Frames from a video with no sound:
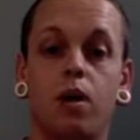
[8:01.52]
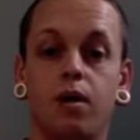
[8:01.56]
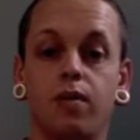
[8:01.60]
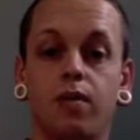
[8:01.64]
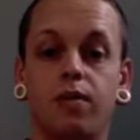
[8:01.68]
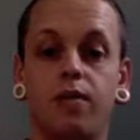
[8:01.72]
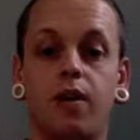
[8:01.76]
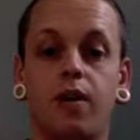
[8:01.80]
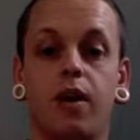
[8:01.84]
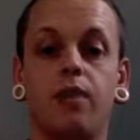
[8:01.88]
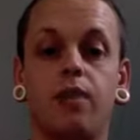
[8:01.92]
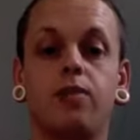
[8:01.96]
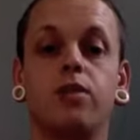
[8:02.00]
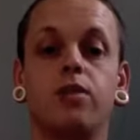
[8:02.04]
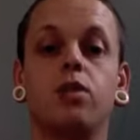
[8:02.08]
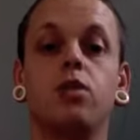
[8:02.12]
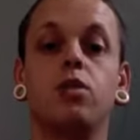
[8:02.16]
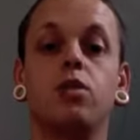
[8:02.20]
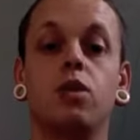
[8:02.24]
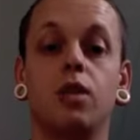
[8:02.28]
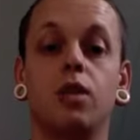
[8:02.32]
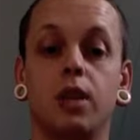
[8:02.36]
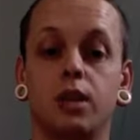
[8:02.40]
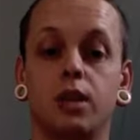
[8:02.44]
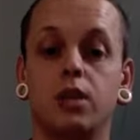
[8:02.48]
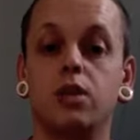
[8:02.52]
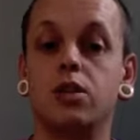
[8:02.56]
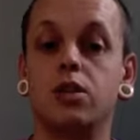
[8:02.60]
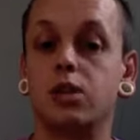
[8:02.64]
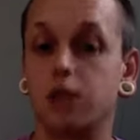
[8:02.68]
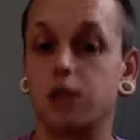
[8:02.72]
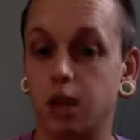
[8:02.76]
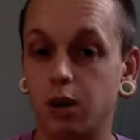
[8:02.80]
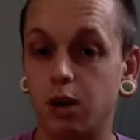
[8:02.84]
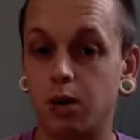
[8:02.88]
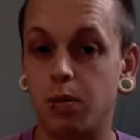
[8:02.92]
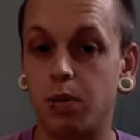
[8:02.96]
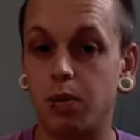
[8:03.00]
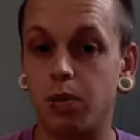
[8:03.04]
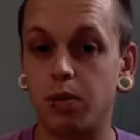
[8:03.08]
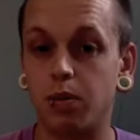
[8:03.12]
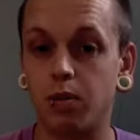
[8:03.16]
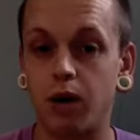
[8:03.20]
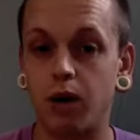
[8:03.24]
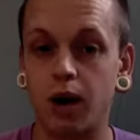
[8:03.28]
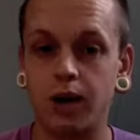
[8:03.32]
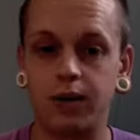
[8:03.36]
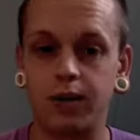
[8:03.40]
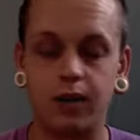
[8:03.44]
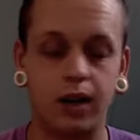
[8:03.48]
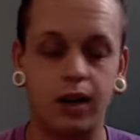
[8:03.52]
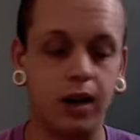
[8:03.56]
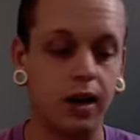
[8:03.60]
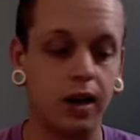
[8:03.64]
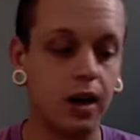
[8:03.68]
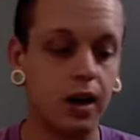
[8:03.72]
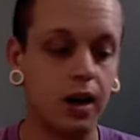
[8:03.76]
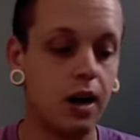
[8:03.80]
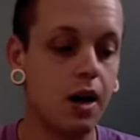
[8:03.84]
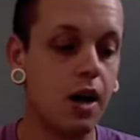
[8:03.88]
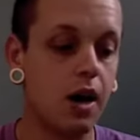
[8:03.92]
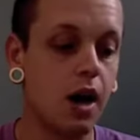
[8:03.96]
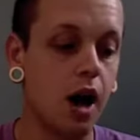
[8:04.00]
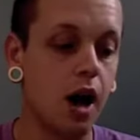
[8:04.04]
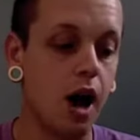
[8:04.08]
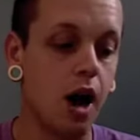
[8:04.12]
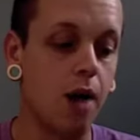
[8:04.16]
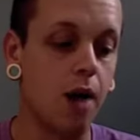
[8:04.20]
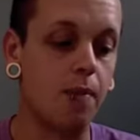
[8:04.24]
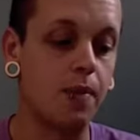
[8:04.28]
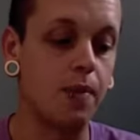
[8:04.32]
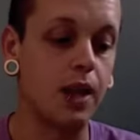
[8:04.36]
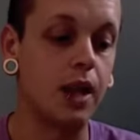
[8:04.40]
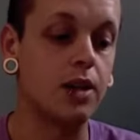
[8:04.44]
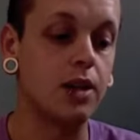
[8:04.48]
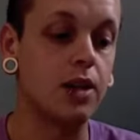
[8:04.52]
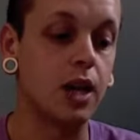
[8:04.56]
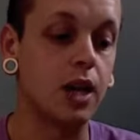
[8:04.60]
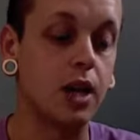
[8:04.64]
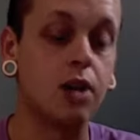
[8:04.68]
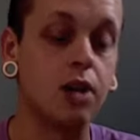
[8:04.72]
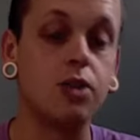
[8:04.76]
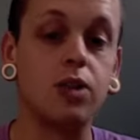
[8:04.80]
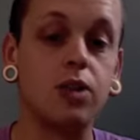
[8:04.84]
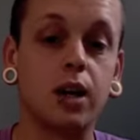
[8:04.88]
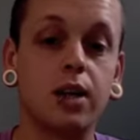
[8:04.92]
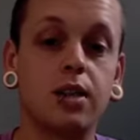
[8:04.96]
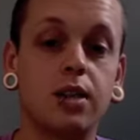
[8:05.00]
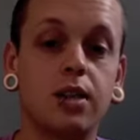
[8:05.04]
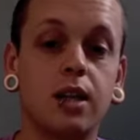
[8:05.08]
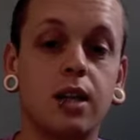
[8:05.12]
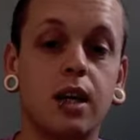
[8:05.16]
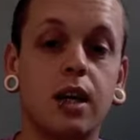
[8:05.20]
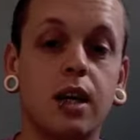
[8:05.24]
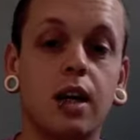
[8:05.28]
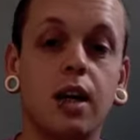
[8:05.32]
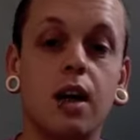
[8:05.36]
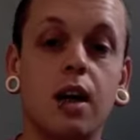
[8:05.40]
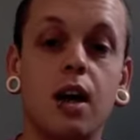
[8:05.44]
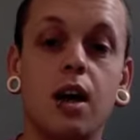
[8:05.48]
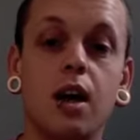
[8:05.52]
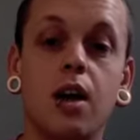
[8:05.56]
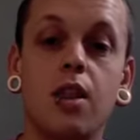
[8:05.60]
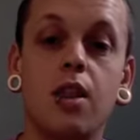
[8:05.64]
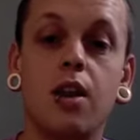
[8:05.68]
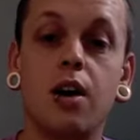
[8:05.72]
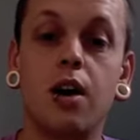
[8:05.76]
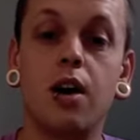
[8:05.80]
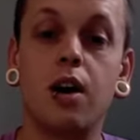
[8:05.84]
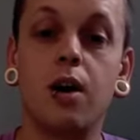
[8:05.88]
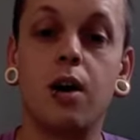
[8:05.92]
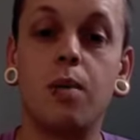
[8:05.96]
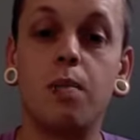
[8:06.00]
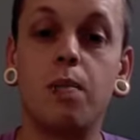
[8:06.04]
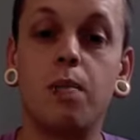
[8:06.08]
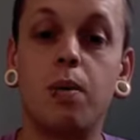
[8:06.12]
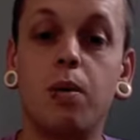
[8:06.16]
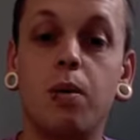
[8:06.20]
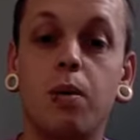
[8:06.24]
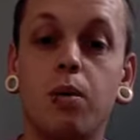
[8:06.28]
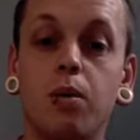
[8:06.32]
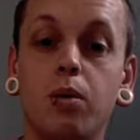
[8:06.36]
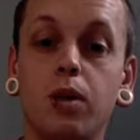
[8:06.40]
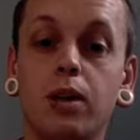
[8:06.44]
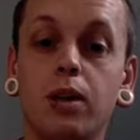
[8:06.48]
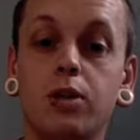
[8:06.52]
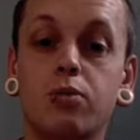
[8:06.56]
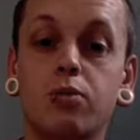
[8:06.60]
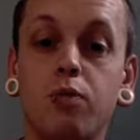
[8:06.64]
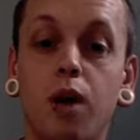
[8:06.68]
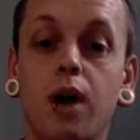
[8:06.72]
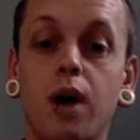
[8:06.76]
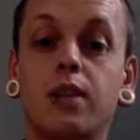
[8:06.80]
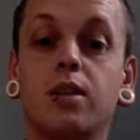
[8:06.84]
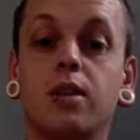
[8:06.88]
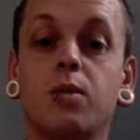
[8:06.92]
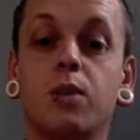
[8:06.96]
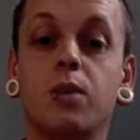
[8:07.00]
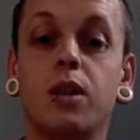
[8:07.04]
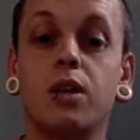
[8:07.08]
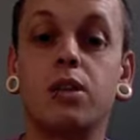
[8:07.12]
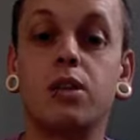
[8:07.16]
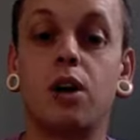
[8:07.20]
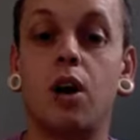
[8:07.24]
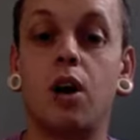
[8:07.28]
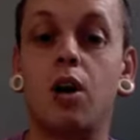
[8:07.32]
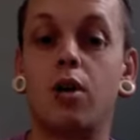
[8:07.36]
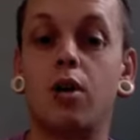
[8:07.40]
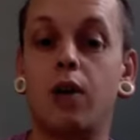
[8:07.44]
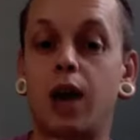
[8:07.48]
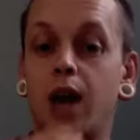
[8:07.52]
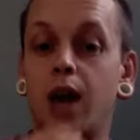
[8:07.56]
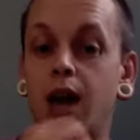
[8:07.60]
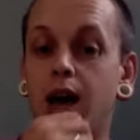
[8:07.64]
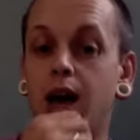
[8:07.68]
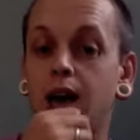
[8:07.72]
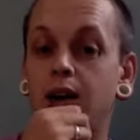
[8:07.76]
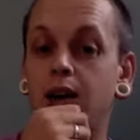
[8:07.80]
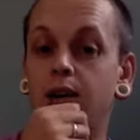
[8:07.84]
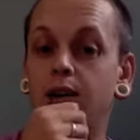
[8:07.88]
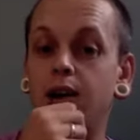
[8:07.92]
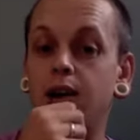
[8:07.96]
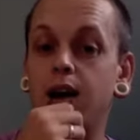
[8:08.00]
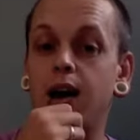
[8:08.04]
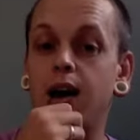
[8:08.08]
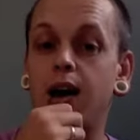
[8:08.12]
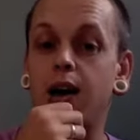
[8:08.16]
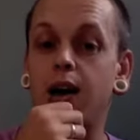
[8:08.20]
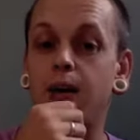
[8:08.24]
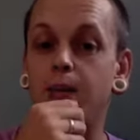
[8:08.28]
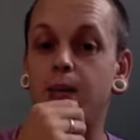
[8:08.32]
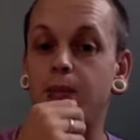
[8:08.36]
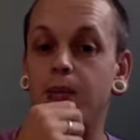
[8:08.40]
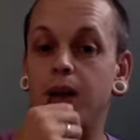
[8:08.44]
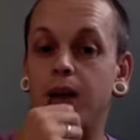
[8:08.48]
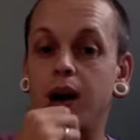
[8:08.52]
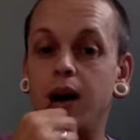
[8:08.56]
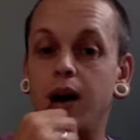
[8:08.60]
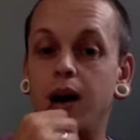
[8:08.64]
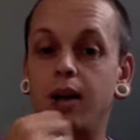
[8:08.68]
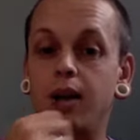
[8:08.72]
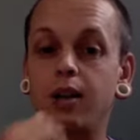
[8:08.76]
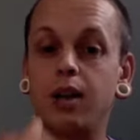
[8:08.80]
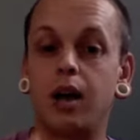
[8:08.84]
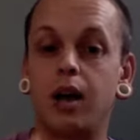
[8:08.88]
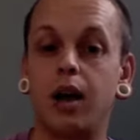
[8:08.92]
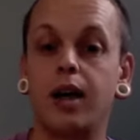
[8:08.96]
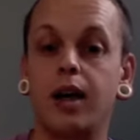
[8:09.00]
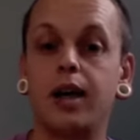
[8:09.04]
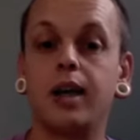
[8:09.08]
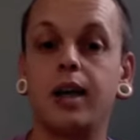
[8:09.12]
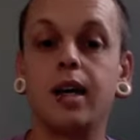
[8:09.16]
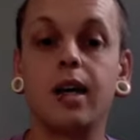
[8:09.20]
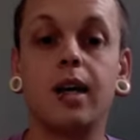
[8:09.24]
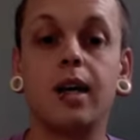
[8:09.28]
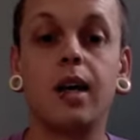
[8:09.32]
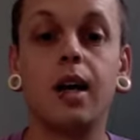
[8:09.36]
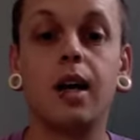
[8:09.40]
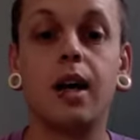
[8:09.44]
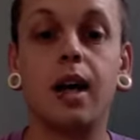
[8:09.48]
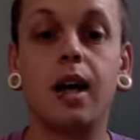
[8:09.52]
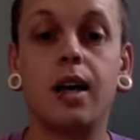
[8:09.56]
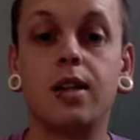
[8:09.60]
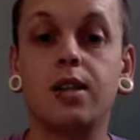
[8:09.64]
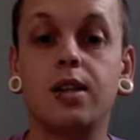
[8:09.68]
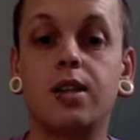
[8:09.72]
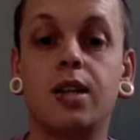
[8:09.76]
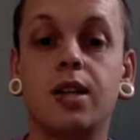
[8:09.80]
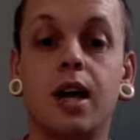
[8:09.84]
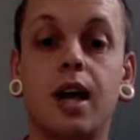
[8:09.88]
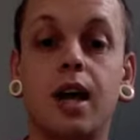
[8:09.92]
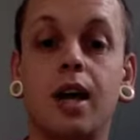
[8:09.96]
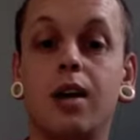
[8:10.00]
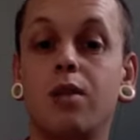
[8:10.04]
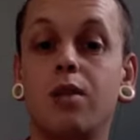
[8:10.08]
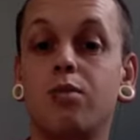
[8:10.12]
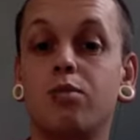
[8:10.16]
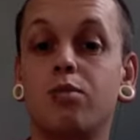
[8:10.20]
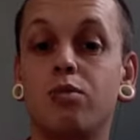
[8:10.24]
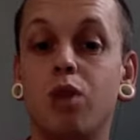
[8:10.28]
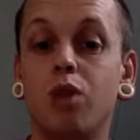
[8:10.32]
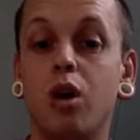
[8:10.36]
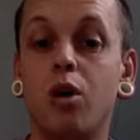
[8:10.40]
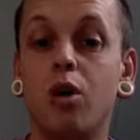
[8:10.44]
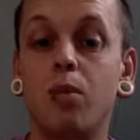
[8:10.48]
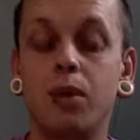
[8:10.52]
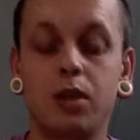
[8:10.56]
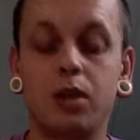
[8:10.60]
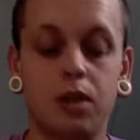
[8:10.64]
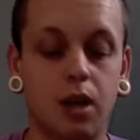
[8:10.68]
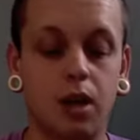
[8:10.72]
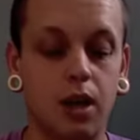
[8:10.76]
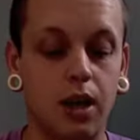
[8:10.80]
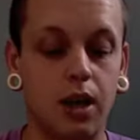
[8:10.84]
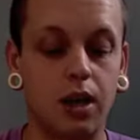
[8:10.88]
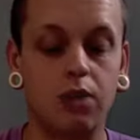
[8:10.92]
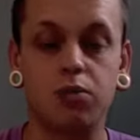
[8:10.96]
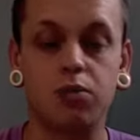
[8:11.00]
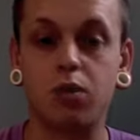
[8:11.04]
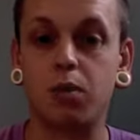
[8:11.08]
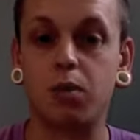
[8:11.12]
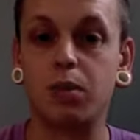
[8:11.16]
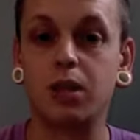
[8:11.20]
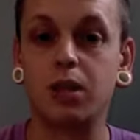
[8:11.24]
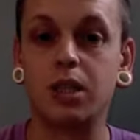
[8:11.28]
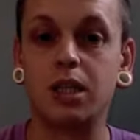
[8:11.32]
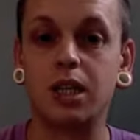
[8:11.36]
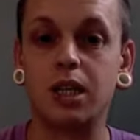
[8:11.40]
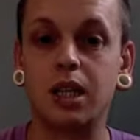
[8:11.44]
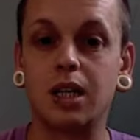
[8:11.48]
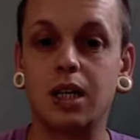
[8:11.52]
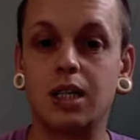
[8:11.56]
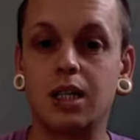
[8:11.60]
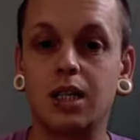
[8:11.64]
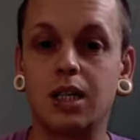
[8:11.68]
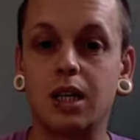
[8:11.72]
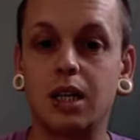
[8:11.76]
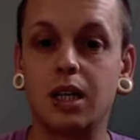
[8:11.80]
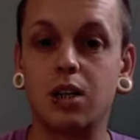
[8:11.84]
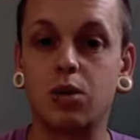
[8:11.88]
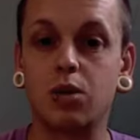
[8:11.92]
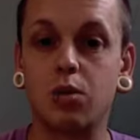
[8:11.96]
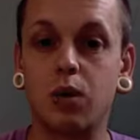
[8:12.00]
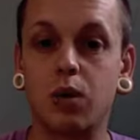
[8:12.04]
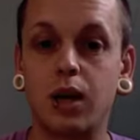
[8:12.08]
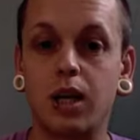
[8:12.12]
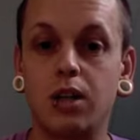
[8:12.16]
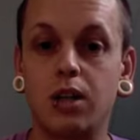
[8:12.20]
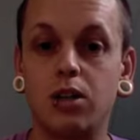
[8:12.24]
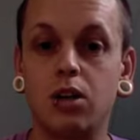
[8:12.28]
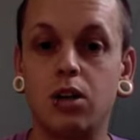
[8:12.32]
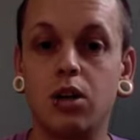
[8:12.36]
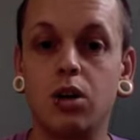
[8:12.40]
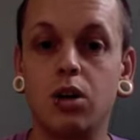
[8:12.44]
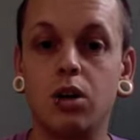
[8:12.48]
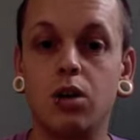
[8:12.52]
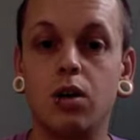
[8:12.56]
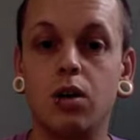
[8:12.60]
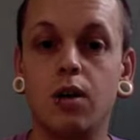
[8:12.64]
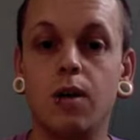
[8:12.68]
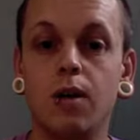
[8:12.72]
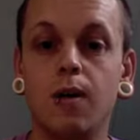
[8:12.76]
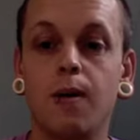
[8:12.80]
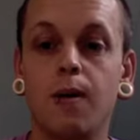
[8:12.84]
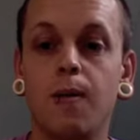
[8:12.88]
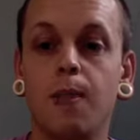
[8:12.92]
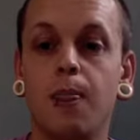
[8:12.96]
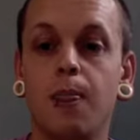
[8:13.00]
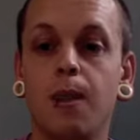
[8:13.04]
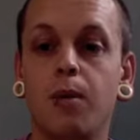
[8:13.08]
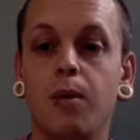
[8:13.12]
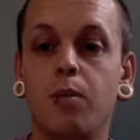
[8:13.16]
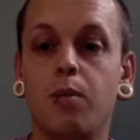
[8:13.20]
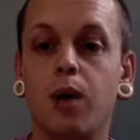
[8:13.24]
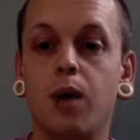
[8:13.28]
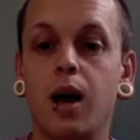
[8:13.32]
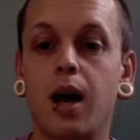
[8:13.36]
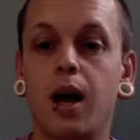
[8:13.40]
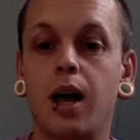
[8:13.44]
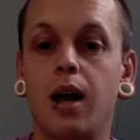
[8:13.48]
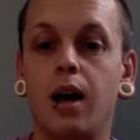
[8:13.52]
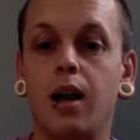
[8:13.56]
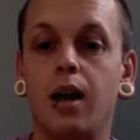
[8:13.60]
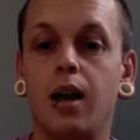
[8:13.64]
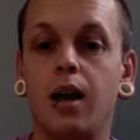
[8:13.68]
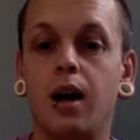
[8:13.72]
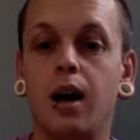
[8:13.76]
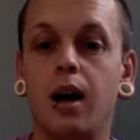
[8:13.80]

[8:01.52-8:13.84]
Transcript: and 5:2, that this is still Paul writing. It's interesting that Paul is writing with his own hand, unlike in, say, Romans, I think it's Romans 16:22, when